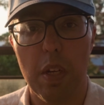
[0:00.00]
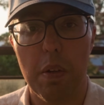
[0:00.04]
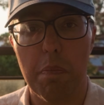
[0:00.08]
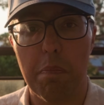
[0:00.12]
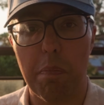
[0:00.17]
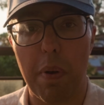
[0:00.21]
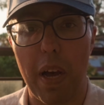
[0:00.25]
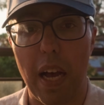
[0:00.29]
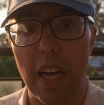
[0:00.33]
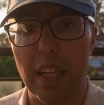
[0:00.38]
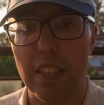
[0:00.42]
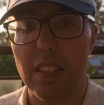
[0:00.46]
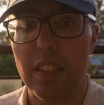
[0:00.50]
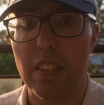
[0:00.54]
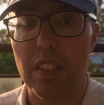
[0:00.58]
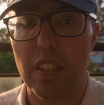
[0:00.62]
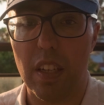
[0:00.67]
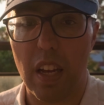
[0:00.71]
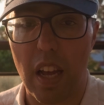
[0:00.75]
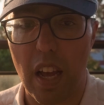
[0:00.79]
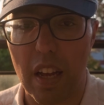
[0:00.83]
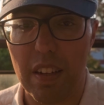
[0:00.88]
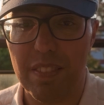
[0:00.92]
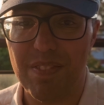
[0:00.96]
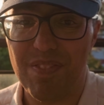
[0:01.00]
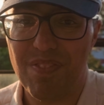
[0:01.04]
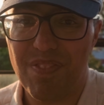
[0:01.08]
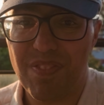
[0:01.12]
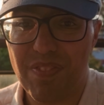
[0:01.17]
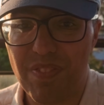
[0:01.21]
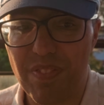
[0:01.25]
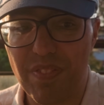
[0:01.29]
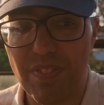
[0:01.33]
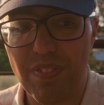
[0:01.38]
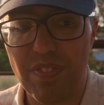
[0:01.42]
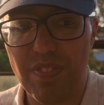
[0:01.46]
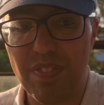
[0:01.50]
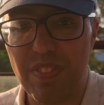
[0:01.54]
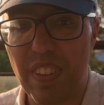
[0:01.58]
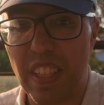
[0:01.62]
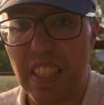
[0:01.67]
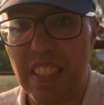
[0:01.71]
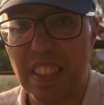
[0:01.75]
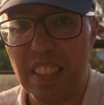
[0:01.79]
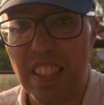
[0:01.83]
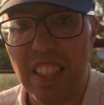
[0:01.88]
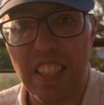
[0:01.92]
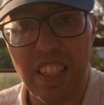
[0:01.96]
but
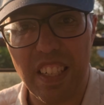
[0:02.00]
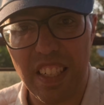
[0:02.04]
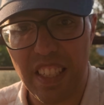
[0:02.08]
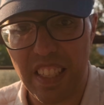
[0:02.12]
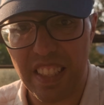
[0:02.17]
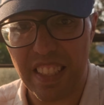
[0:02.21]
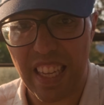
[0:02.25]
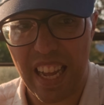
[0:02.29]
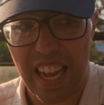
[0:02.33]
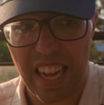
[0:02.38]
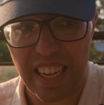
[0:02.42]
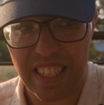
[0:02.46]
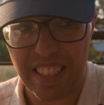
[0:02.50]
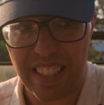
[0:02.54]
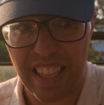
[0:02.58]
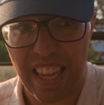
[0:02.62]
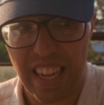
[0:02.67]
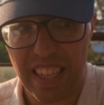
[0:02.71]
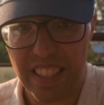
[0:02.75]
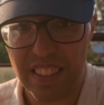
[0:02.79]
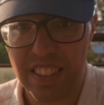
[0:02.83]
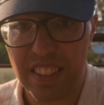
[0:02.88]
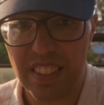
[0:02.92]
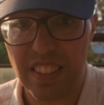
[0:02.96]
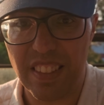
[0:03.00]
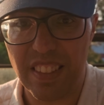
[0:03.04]
they didn't need to add that.